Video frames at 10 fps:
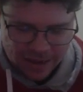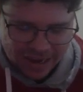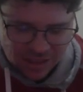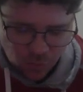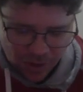
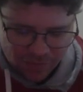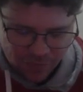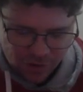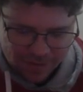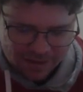And the one
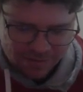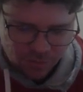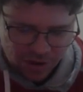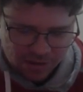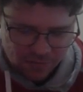vote may
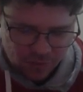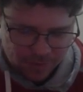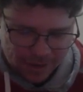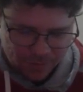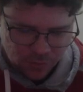surprise a few
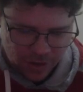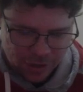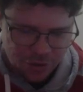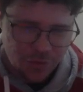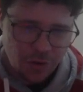people. I
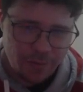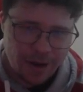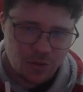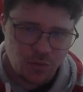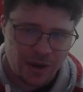know Rowan
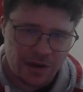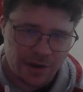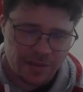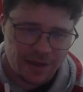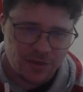Marshall had a
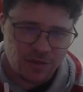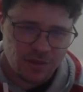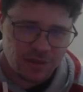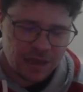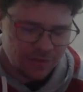lot of touches
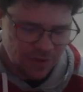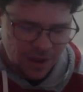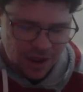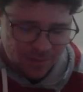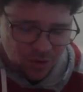and stuff,
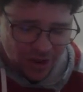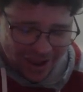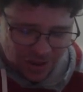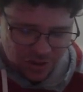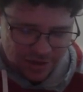but I
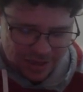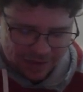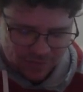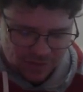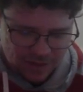actually
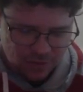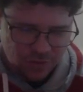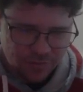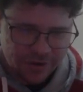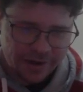gave it to
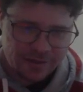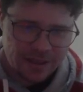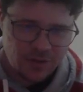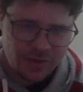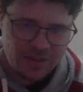Kieran Briggs.
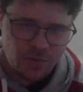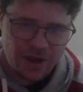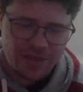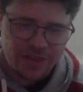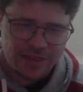And the reason
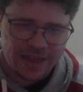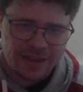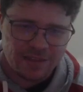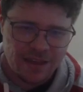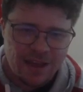why I think that
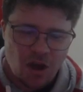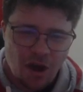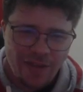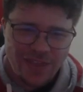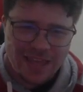is,
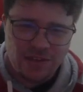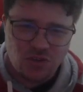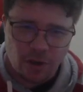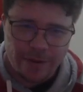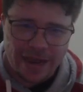I think he
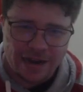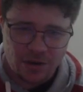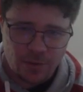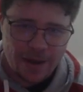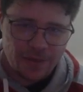
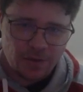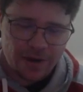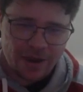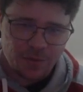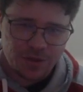dominated around the
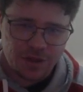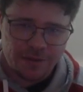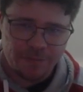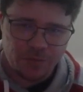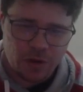ground with
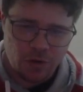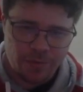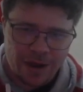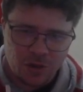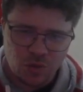Rowan
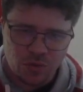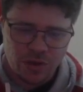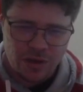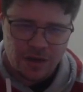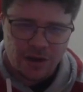Marshall.
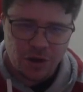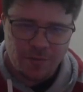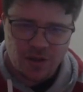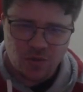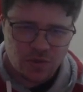Now, I know
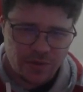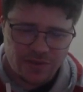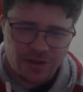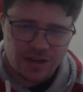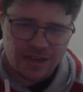Marshall's
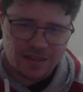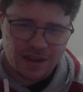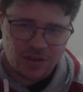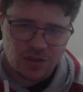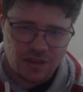always going to get his
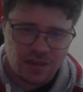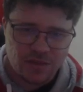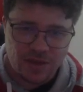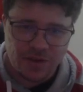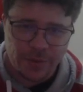touches. He's
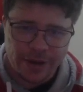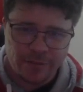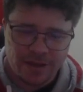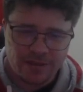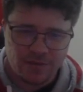definitely one of the
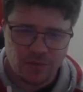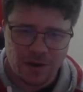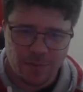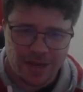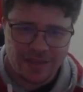best
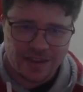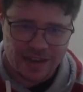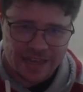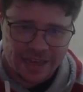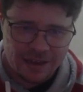ruckmen in the
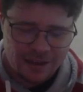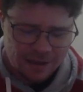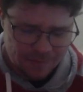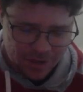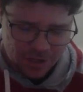league.
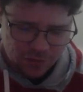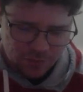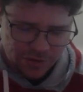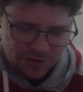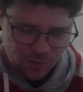But
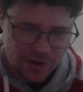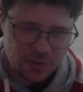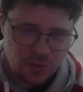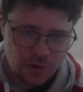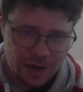Kieran Briggs really
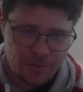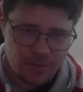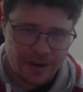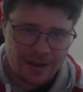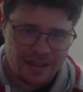stood up
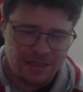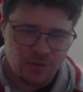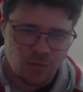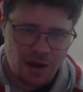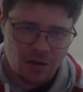in
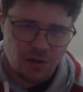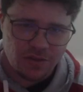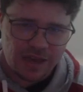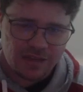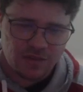the ruck
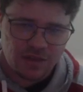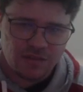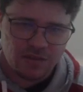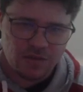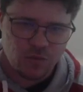contest.
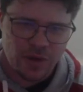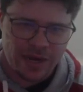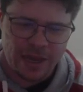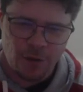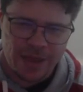It's
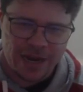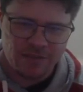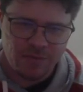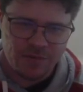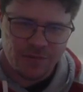really helped out
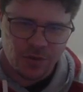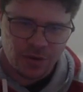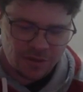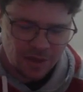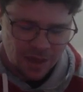his
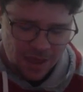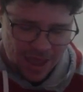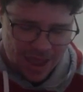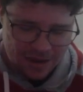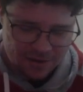midfielders.
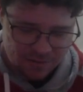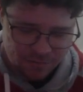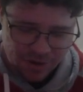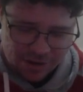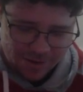And
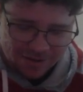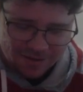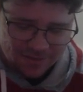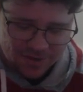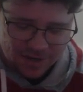bringing back
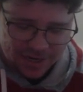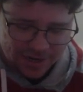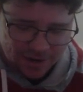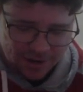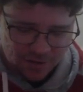Stephen
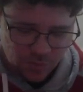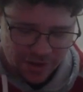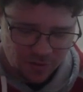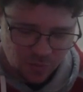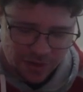Coniglio next
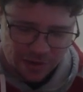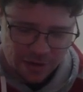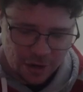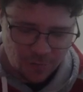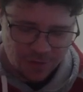week is really going
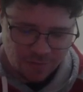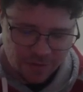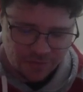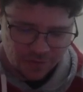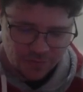to help this
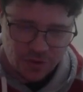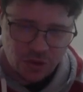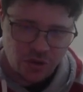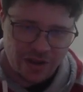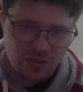midfield for the
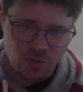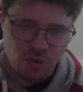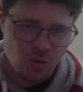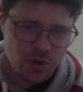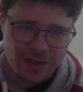Giants, who are
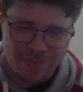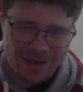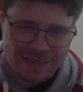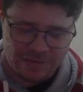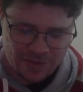already
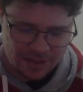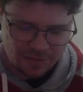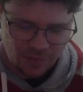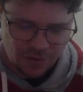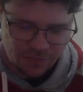massive in this
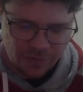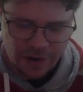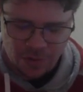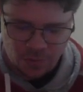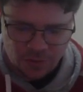first
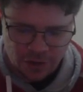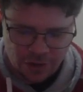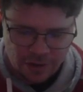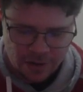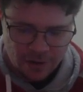final.
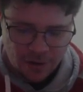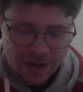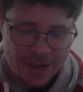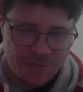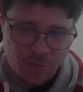So
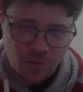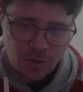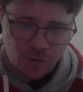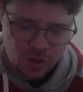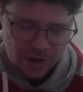I give them a
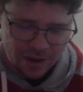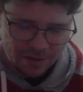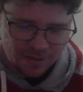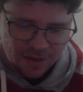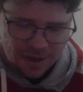real
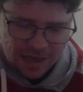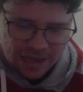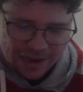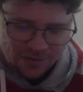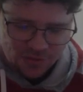chance
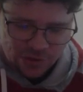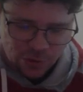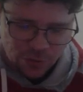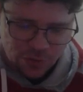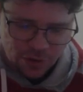against the
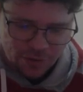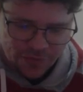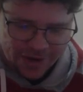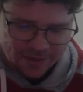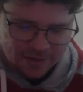loser of
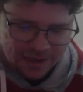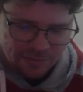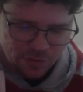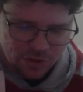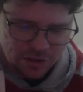the next
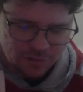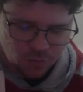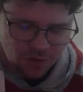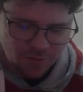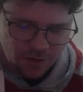game, which is
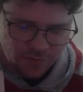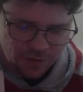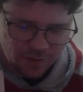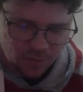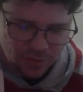Brisbane
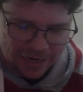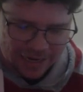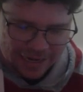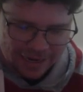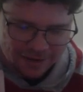versus Port
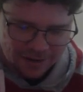Adelaide.